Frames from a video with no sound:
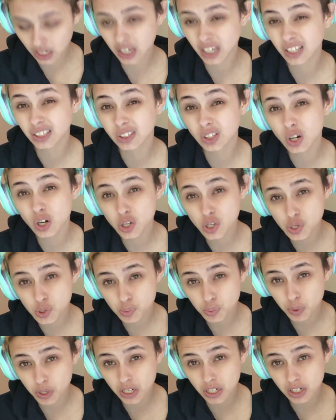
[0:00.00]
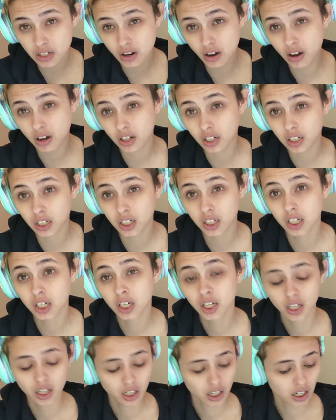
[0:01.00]
a large breed dog.
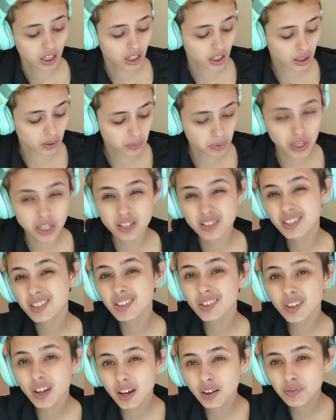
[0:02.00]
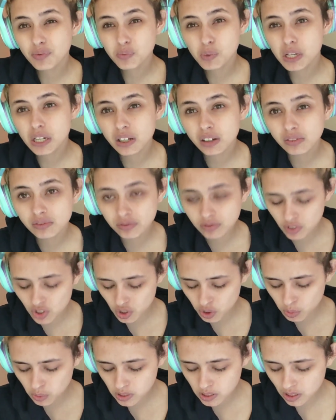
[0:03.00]
I still have Bean.
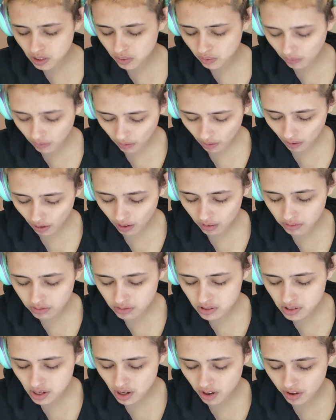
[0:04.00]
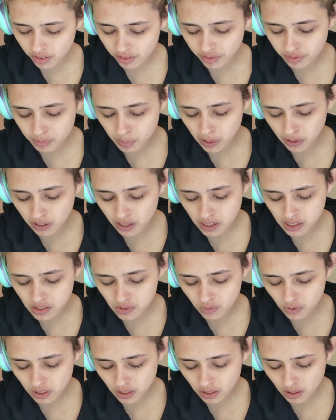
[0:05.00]
She was in the end of my
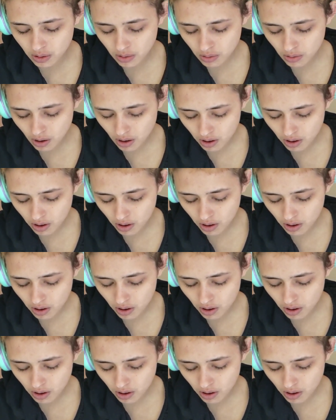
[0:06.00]
last video,